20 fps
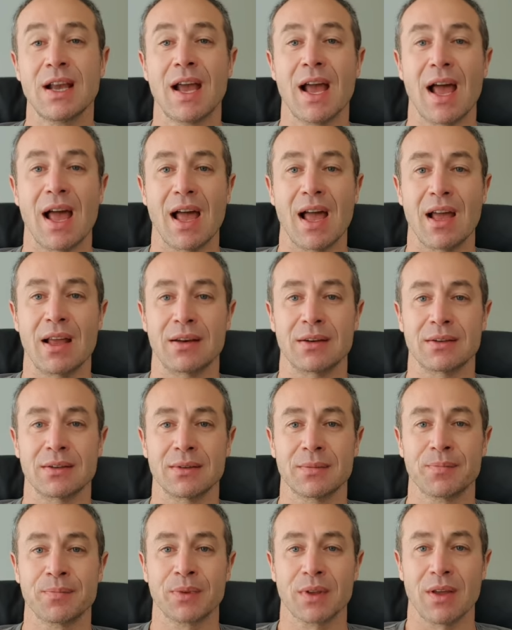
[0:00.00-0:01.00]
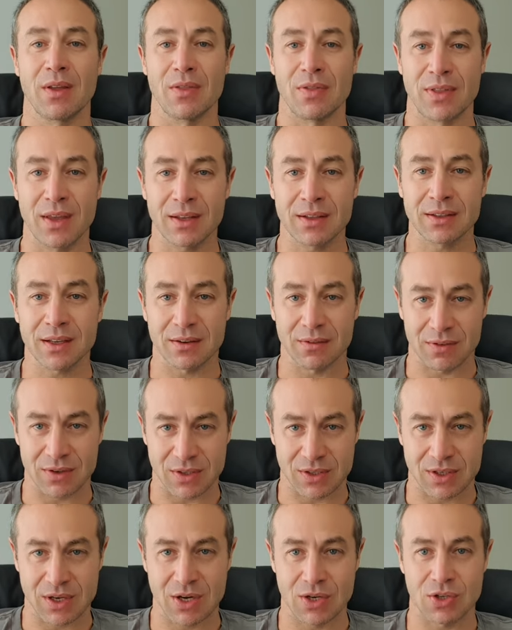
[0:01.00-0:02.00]
And that
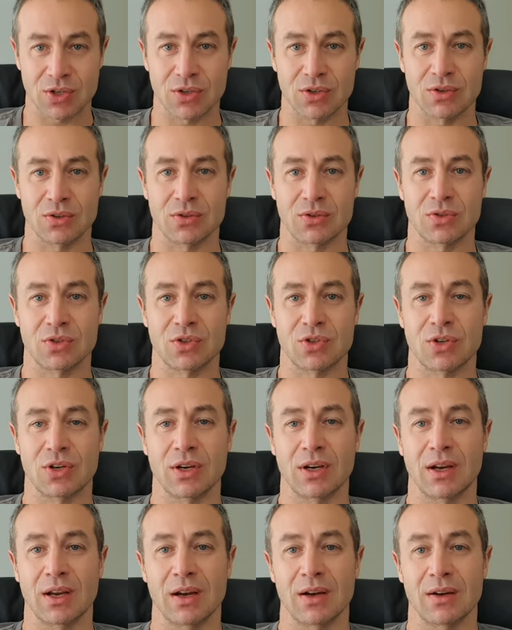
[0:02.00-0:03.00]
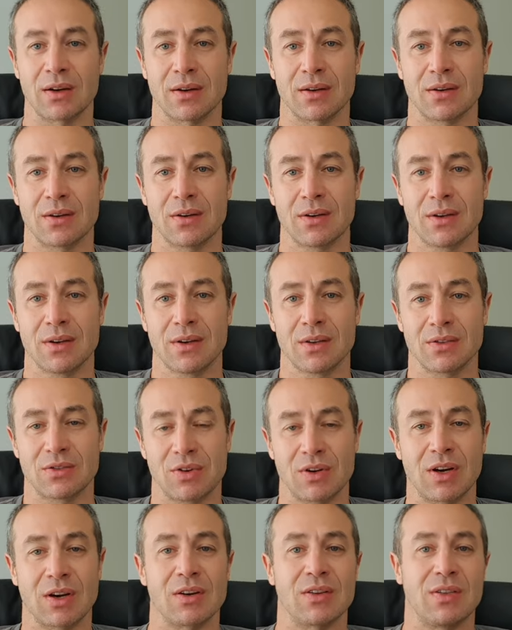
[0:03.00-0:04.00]
conversation trigger
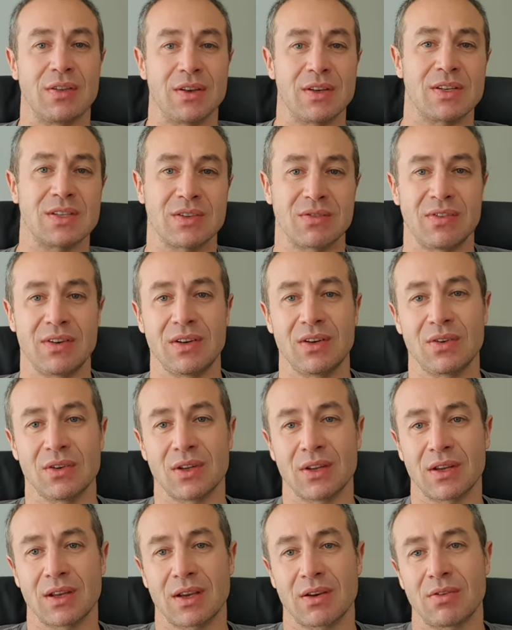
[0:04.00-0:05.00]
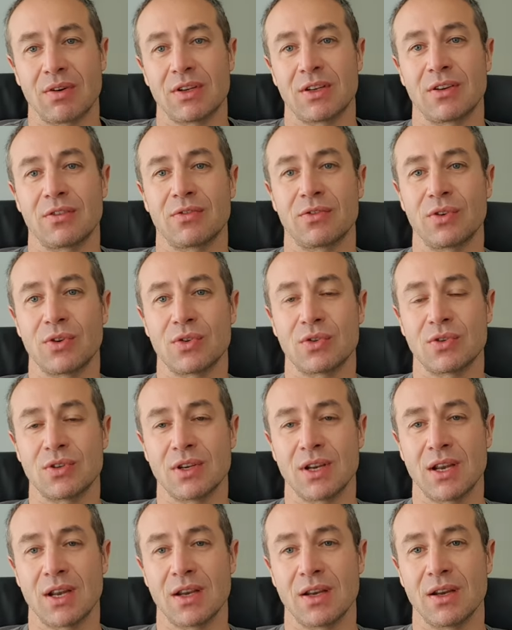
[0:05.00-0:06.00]
triggered this video that I created for you
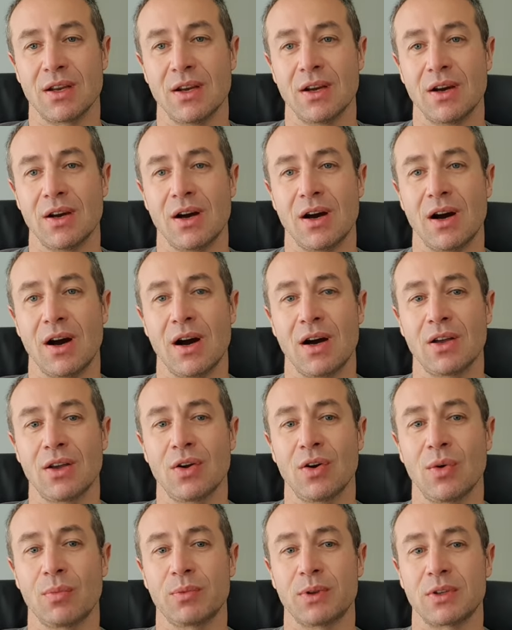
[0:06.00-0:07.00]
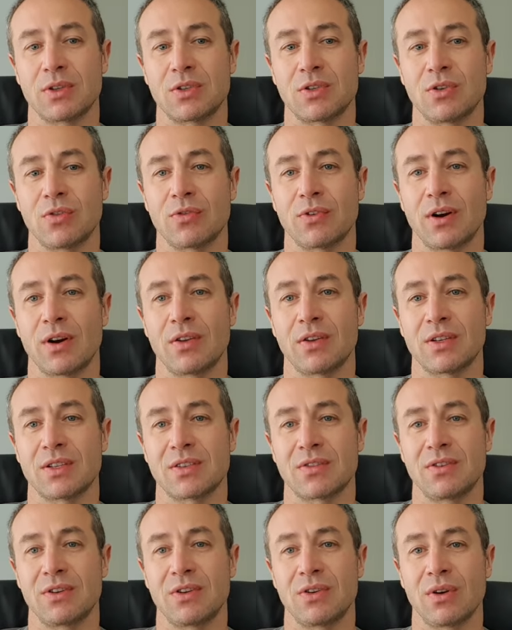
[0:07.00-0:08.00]
today. I hope that you found this
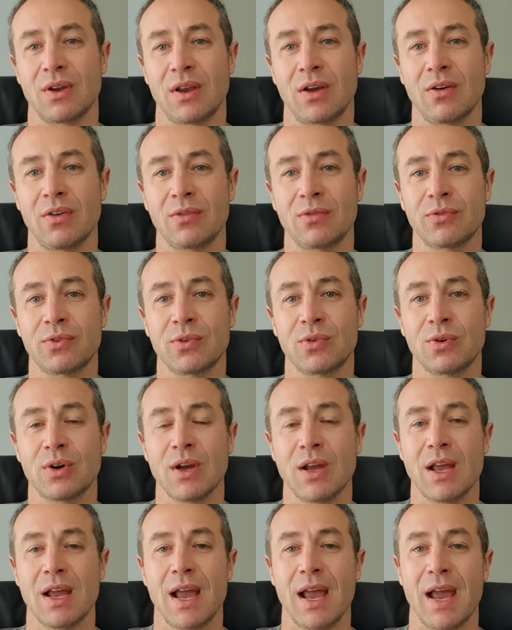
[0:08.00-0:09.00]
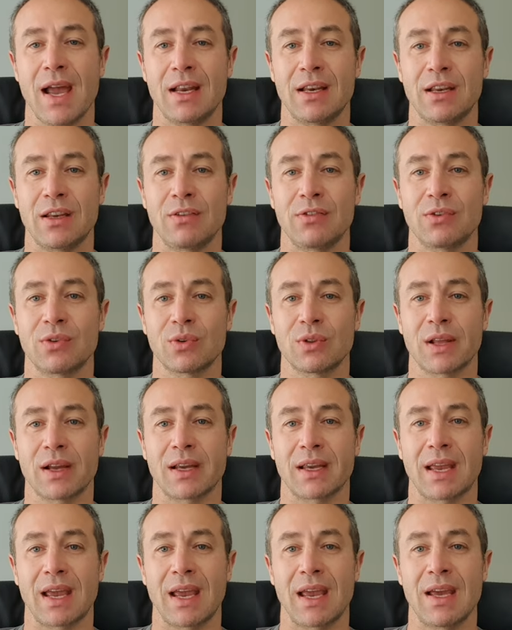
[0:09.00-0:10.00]
video helpful and if you'd
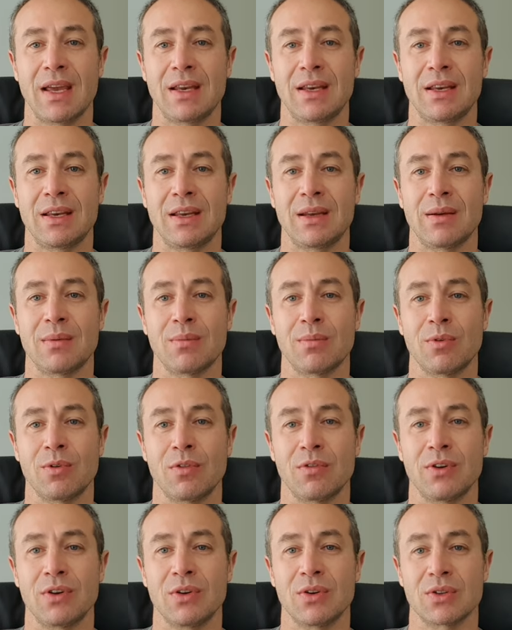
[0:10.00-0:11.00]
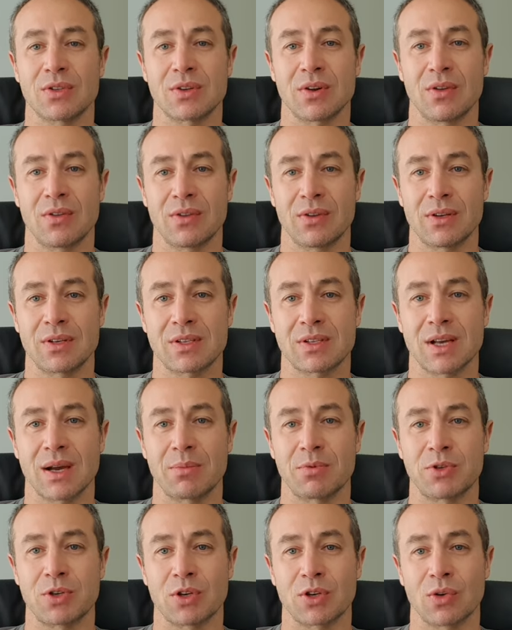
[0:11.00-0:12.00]
like any more videos on this
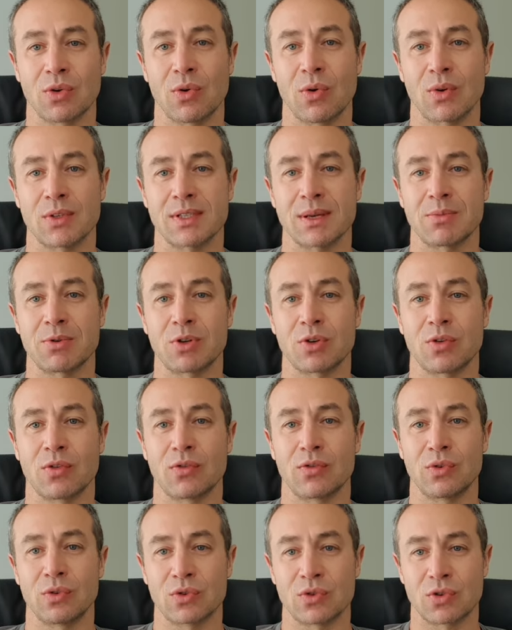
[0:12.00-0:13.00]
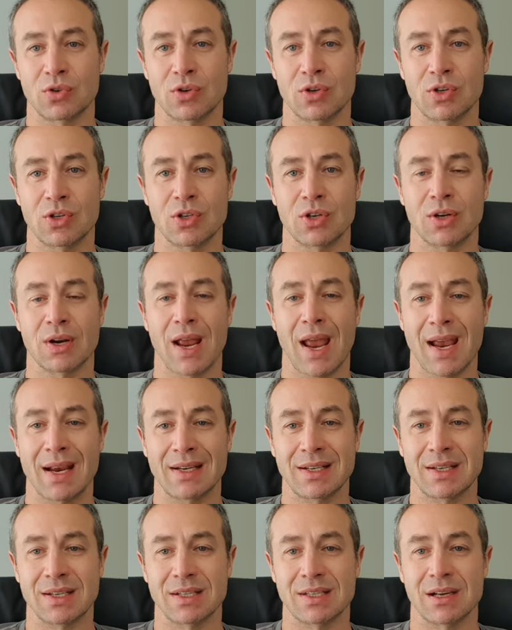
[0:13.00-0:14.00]
subject or subject of nutrition,
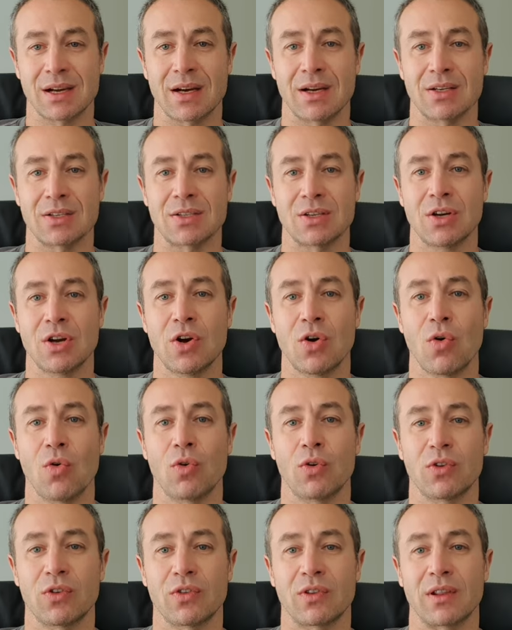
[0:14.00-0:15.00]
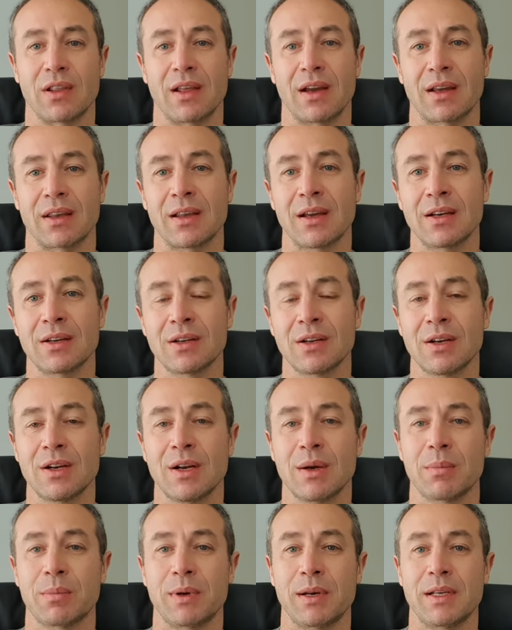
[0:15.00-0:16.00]
exercise, or anything like that,
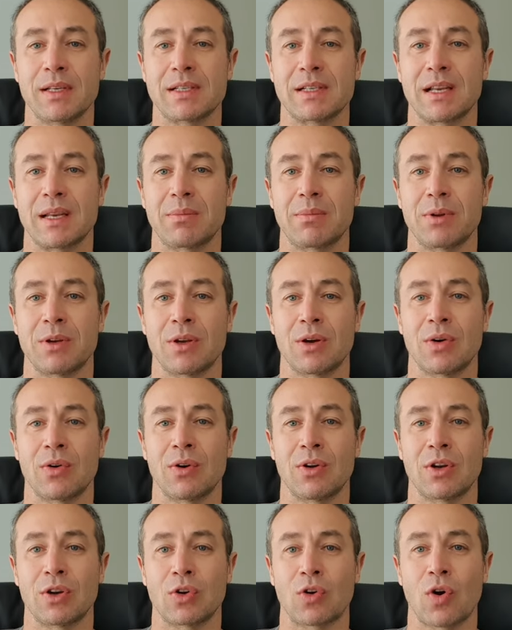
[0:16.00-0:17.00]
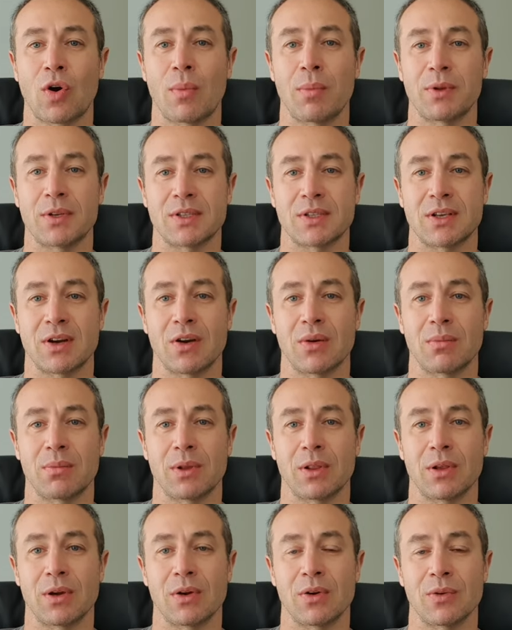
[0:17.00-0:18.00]
please let me know in the comments down
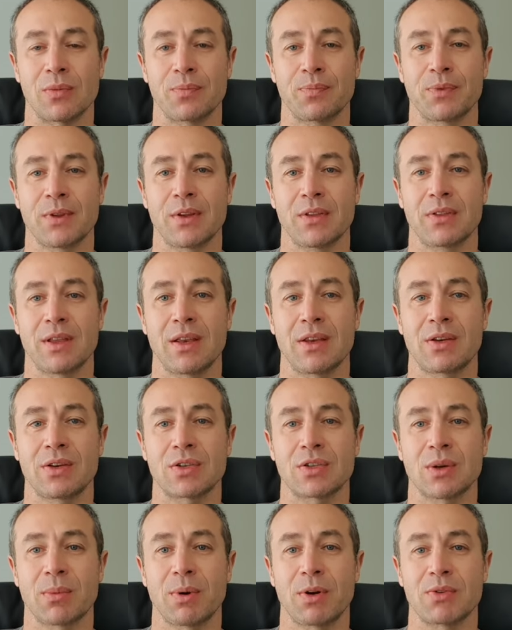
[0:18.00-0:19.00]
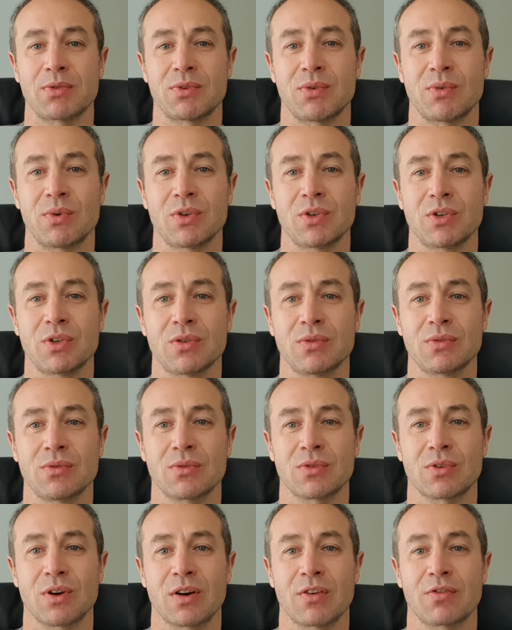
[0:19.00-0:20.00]
below. Thank you so much for watching,
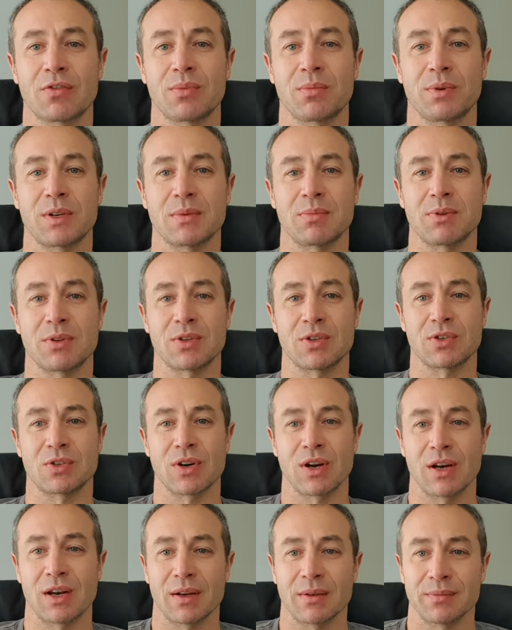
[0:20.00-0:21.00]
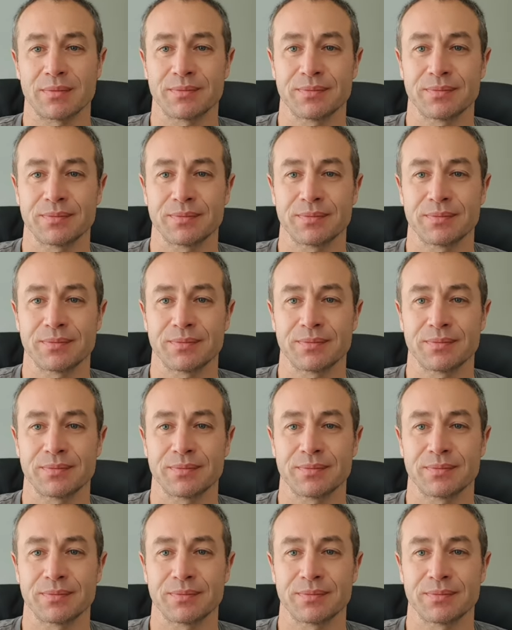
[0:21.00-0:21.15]
Greg from Brisbane, Australia.